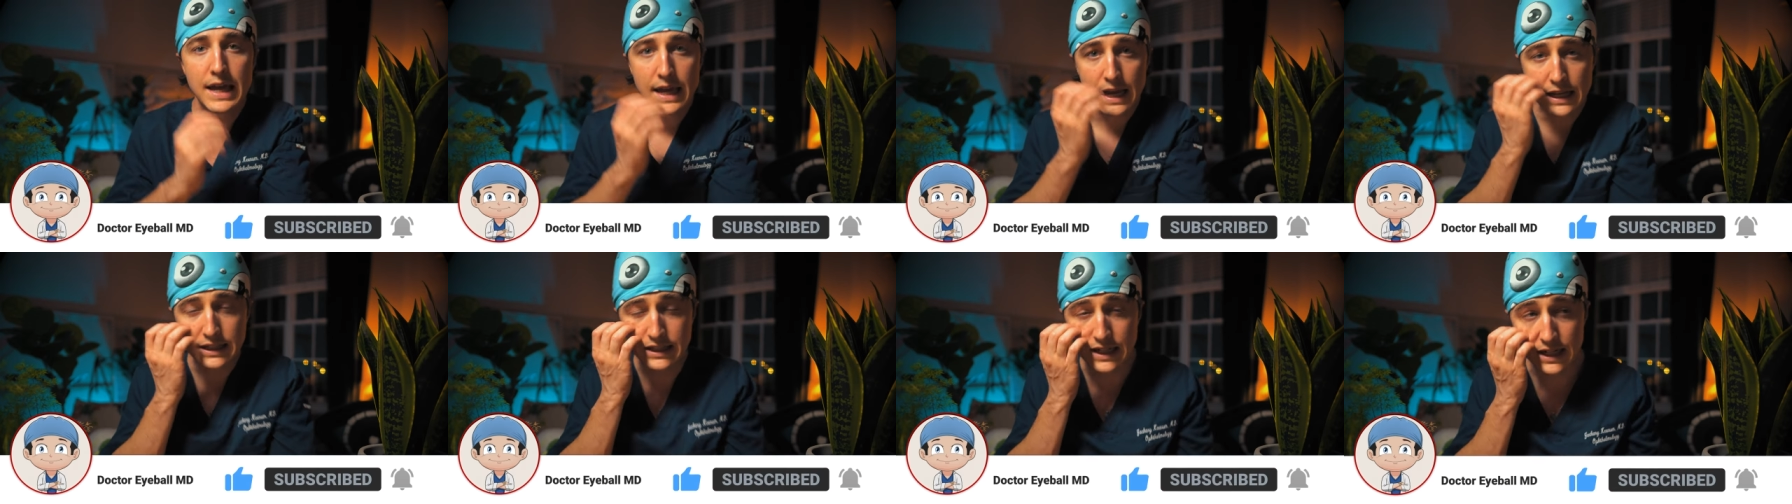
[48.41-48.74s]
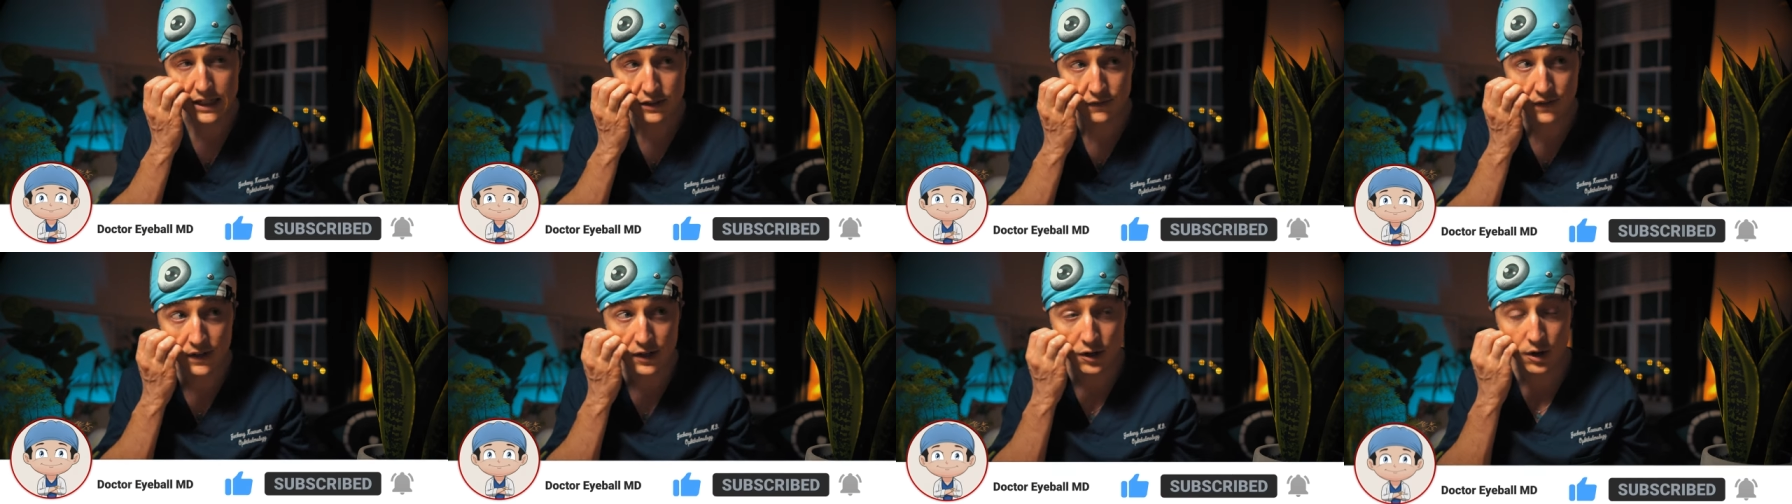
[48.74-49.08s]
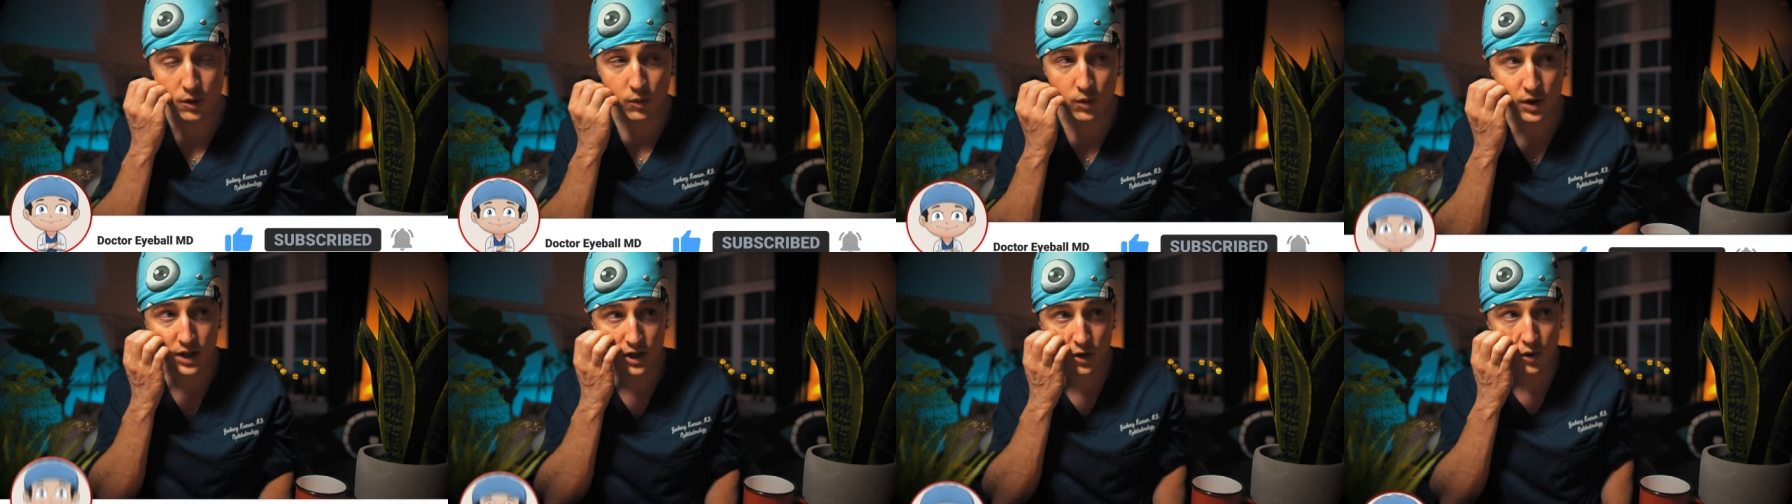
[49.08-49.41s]
In today's
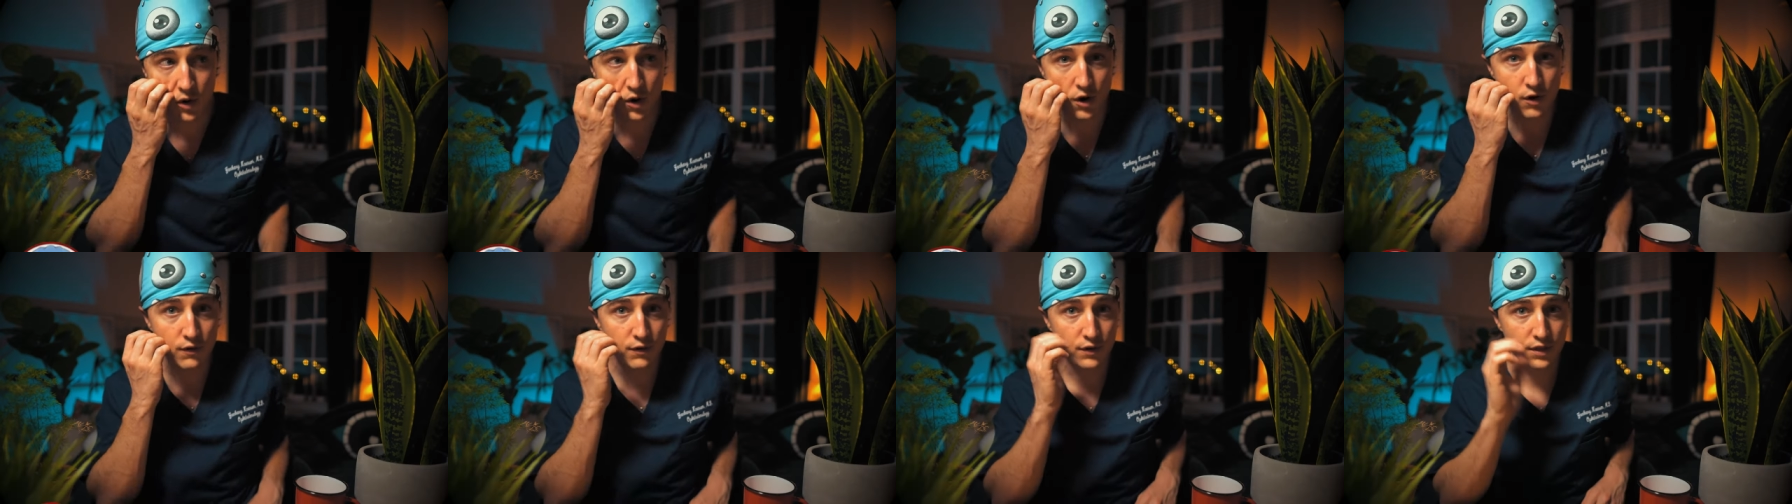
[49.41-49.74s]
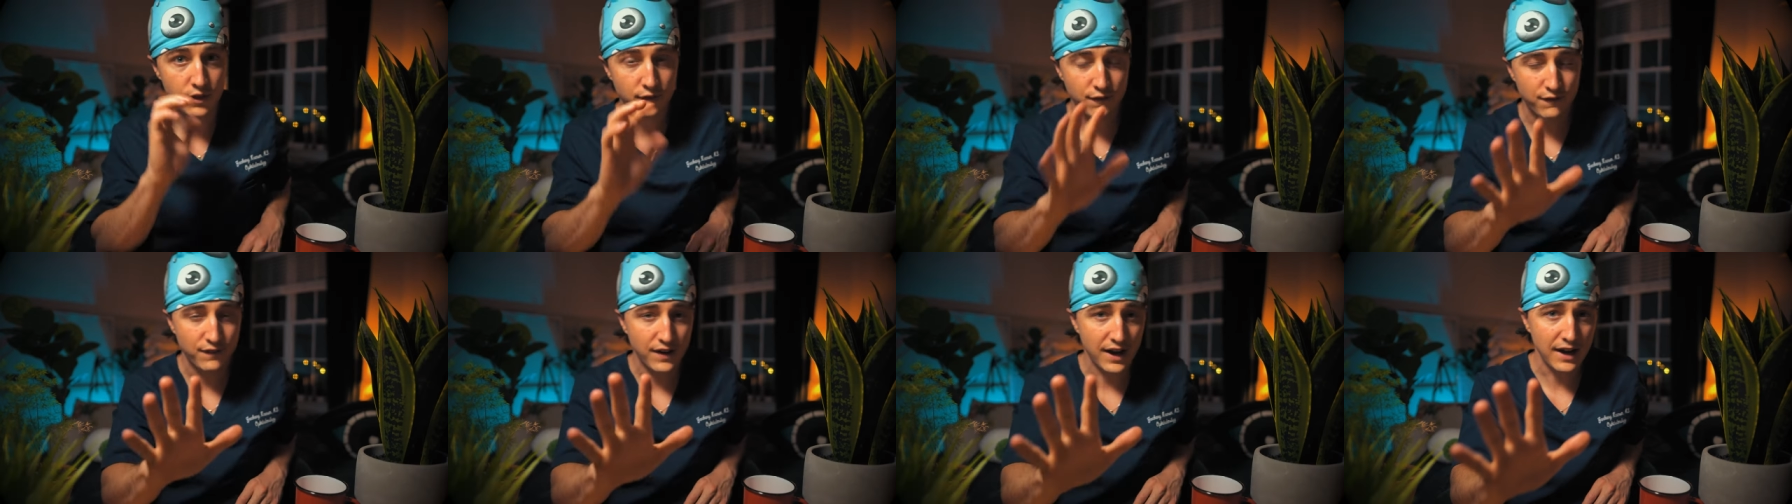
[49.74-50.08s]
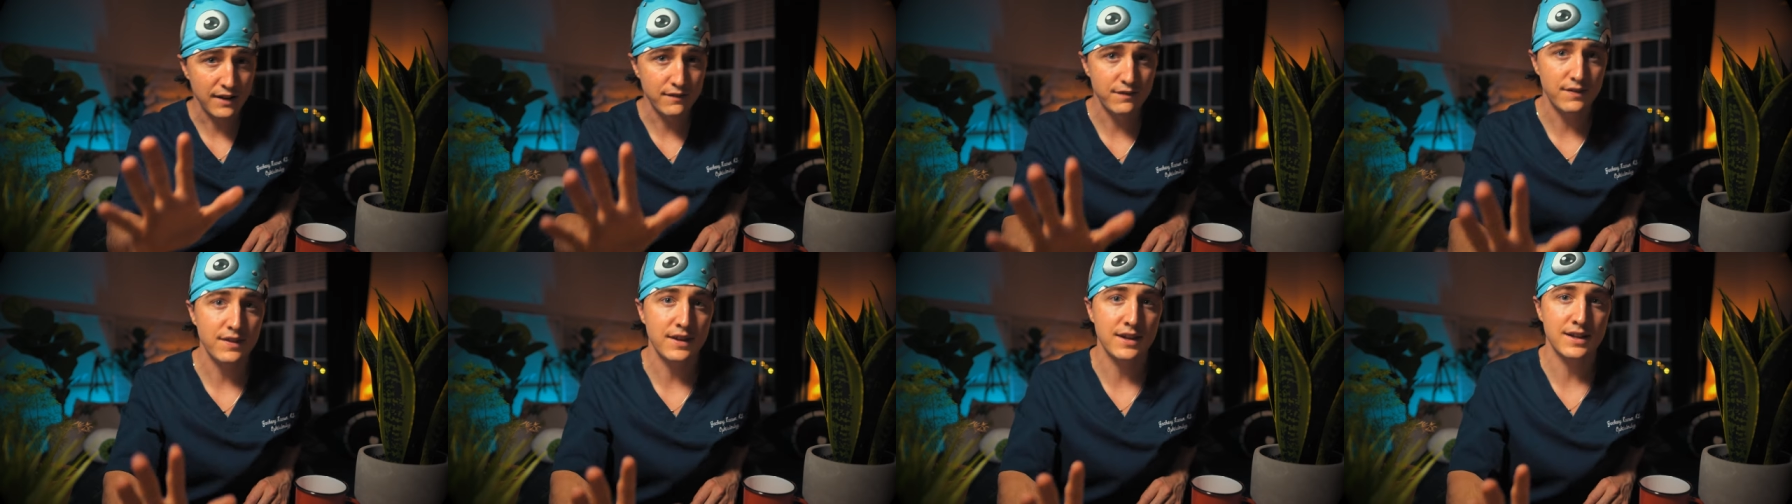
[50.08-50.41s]
video, I wanna go over the
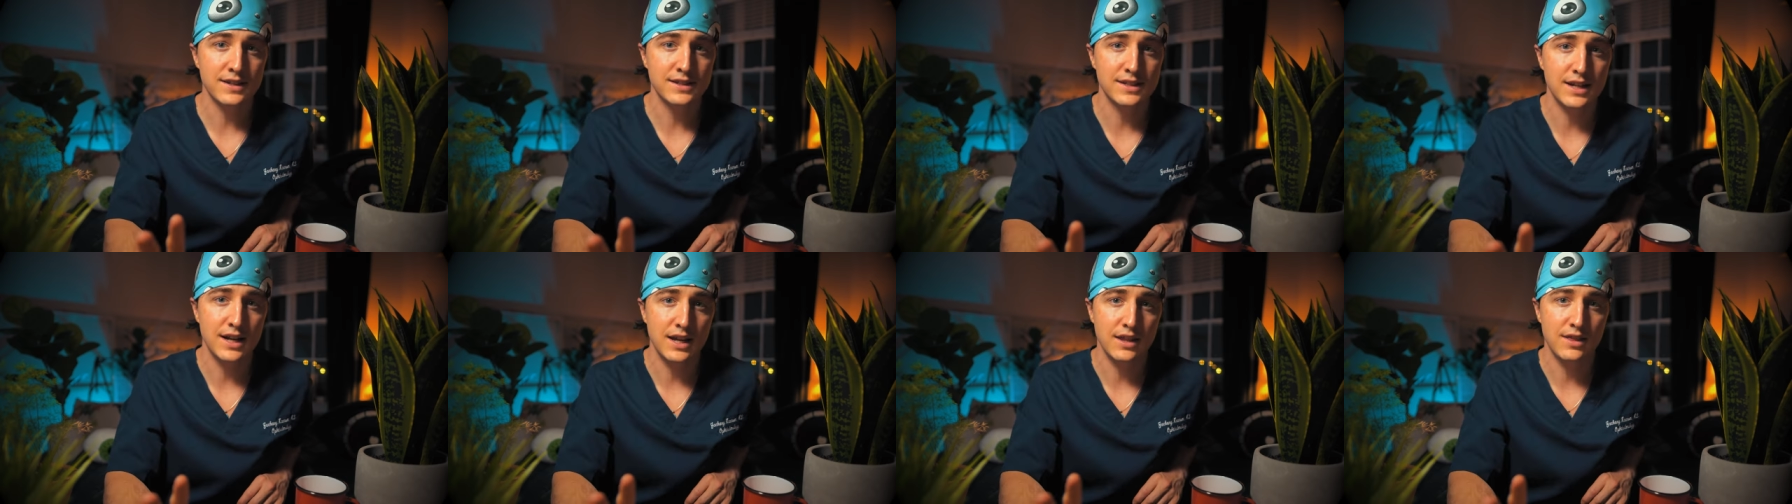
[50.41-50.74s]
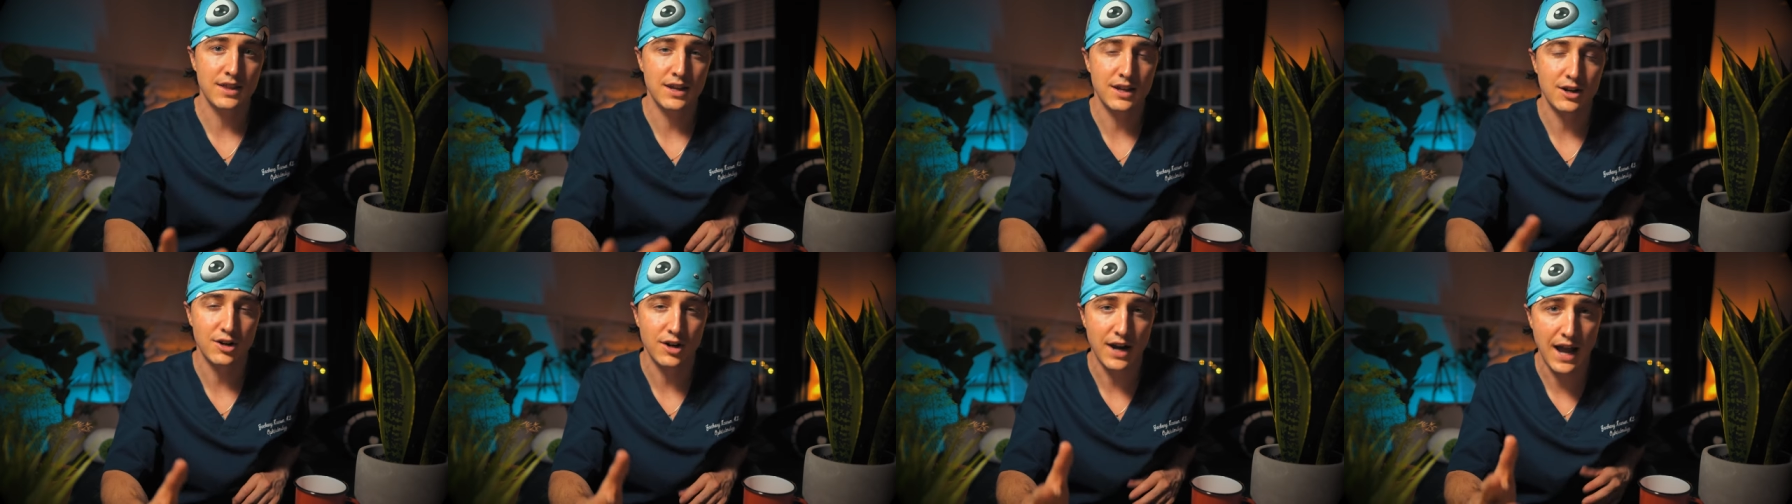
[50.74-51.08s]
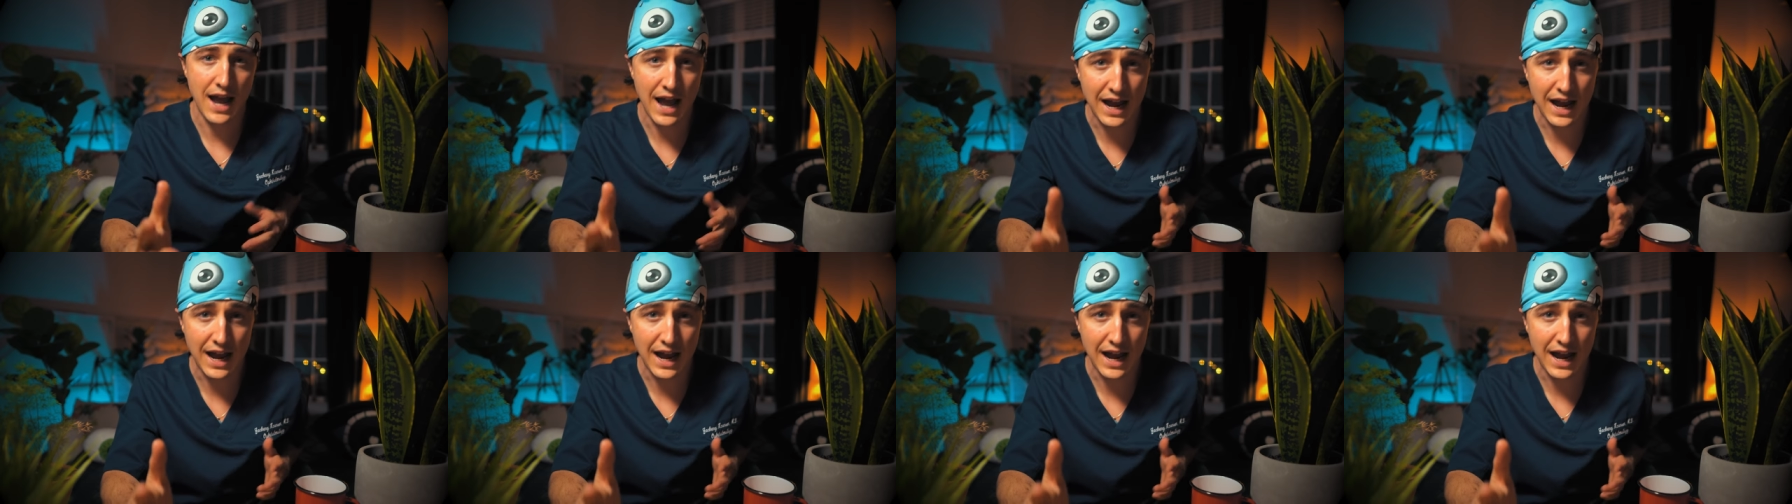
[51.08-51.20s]
five things that I think are